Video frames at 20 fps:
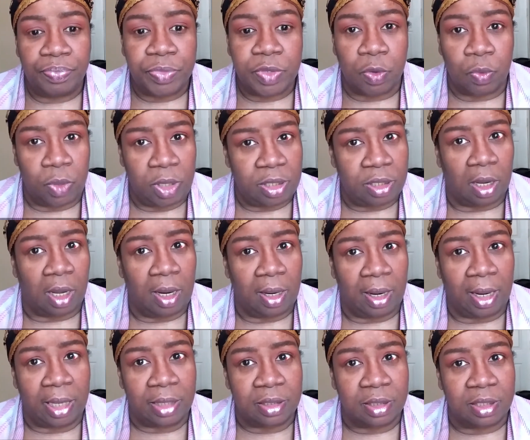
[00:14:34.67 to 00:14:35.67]
we thought
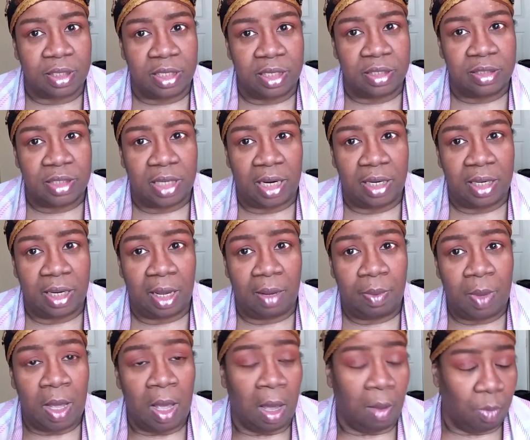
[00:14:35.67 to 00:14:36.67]
lots of things like that,
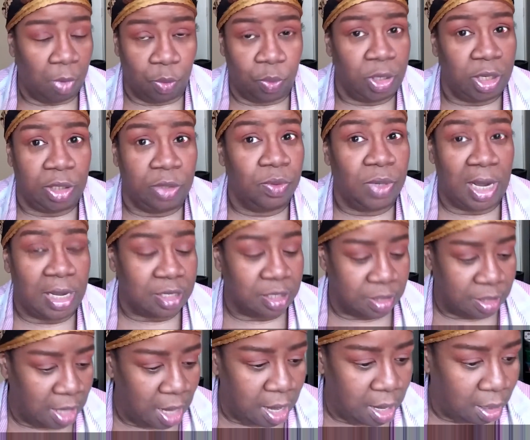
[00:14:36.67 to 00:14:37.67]
but we knew not to
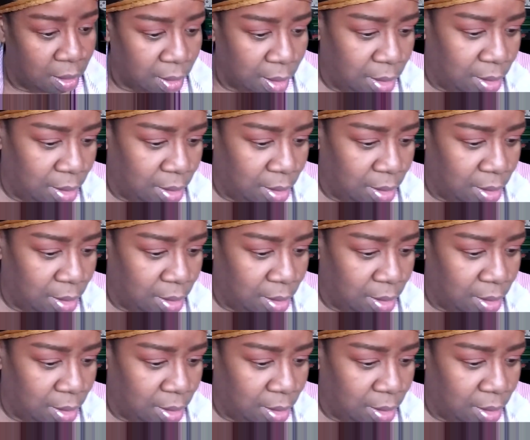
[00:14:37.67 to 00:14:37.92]
say it.